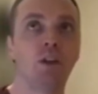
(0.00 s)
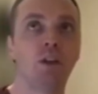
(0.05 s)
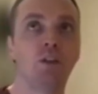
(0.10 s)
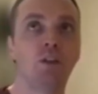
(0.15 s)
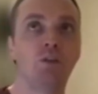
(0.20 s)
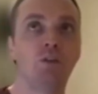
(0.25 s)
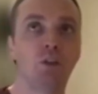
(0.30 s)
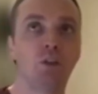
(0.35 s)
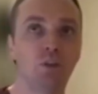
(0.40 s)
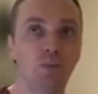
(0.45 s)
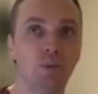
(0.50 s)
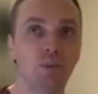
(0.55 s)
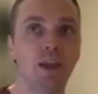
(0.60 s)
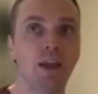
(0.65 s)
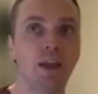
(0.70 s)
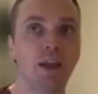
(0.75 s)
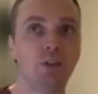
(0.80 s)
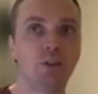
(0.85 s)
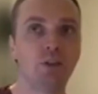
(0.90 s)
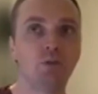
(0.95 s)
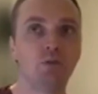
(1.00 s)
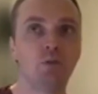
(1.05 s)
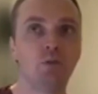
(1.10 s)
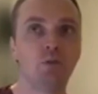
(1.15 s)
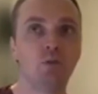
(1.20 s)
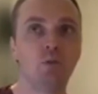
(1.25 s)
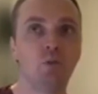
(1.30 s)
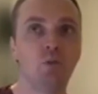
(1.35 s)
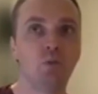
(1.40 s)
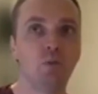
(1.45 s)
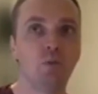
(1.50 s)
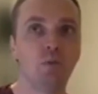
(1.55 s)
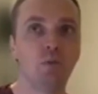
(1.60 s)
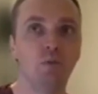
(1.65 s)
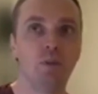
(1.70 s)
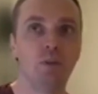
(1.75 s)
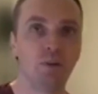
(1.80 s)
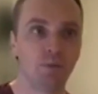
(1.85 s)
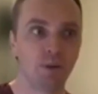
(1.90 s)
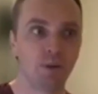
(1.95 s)
certification or
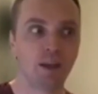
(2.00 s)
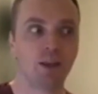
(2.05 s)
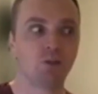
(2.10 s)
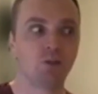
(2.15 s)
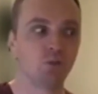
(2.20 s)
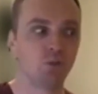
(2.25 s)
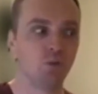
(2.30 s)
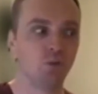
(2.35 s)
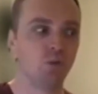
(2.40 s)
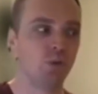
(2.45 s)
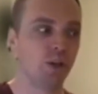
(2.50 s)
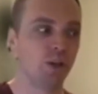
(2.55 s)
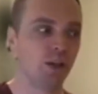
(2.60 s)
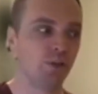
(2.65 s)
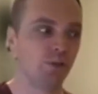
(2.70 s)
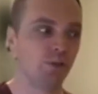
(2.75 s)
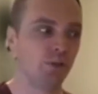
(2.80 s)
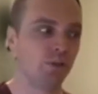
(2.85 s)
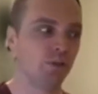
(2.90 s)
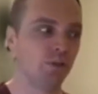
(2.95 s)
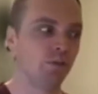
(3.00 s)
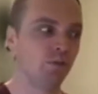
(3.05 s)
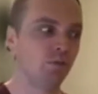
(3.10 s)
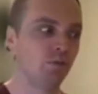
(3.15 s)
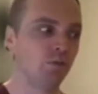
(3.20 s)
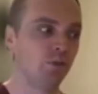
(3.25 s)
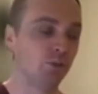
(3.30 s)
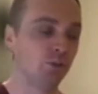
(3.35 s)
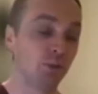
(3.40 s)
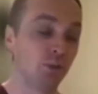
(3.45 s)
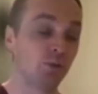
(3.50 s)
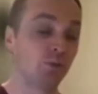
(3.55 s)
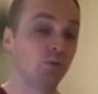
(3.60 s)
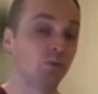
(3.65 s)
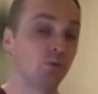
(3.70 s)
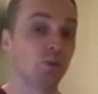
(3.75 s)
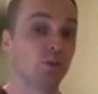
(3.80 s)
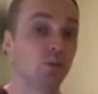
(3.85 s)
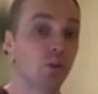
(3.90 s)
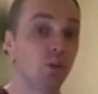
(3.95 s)
verification or even responsible
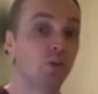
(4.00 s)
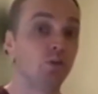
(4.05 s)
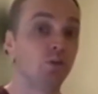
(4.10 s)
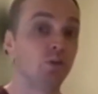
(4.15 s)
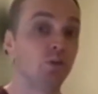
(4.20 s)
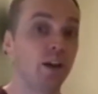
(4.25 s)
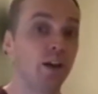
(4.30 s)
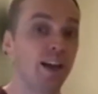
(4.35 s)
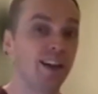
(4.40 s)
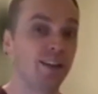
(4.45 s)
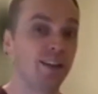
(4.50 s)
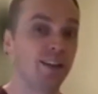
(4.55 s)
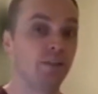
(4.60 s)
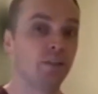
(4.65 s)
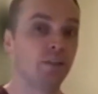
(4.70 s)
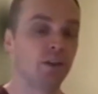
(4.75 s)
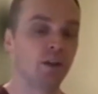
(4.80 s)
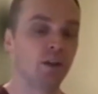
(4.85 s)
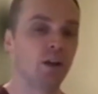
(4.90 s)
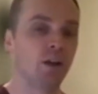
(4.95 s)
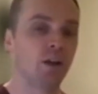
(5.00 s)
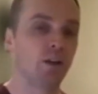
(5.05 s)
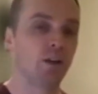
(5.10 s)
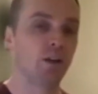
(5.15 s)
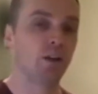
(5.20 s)
disclosure and the